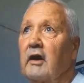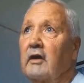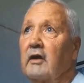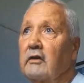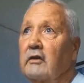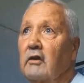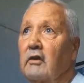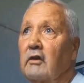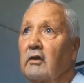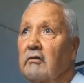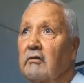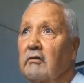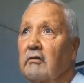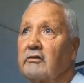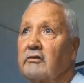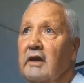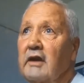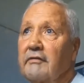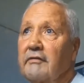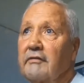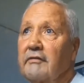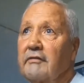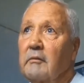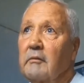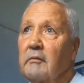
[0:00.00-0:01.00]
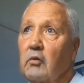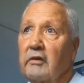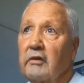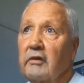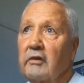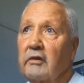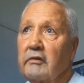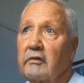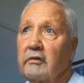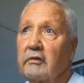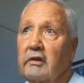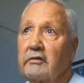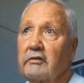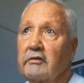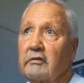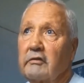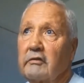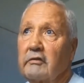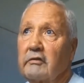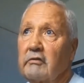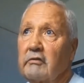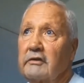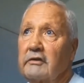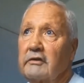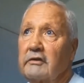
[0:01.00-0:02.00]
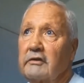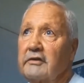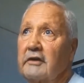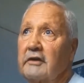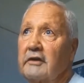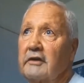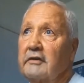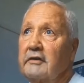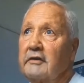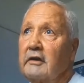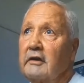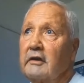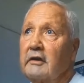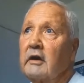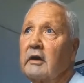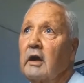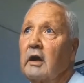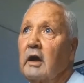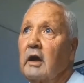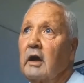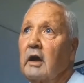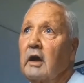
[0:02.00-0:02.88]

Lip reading: the longer it's left, the more difficult it is to reset it.